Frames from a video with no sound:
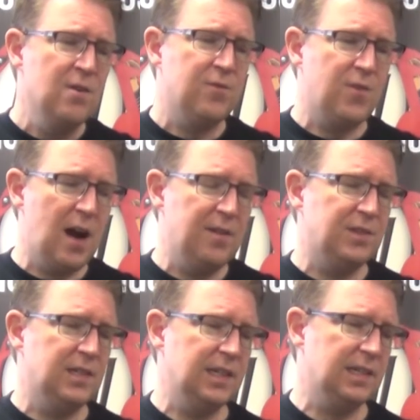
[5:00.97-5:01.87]

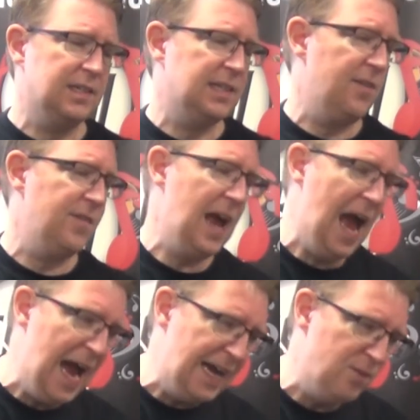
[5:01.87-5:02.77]
5, 6,
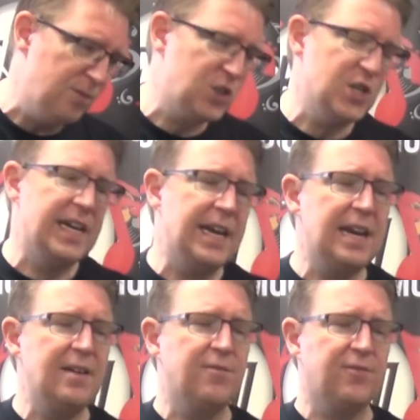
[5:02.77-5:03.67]
7, 8,
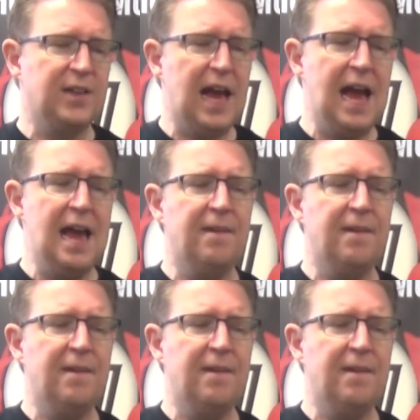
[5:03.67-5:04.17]
G flat.